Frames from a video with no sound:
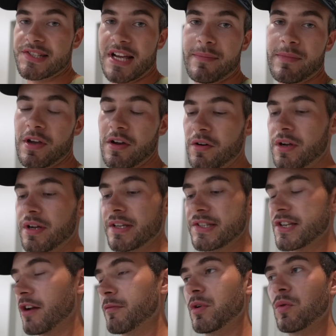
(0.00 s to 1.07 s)
time though, it's
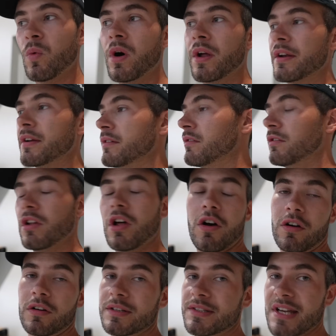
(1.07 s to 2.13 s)
gonna be one
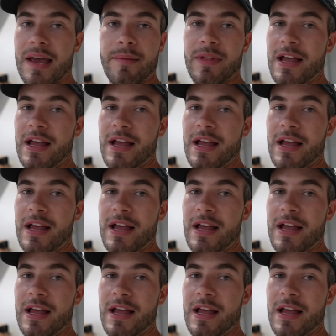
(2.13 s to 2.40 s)
long time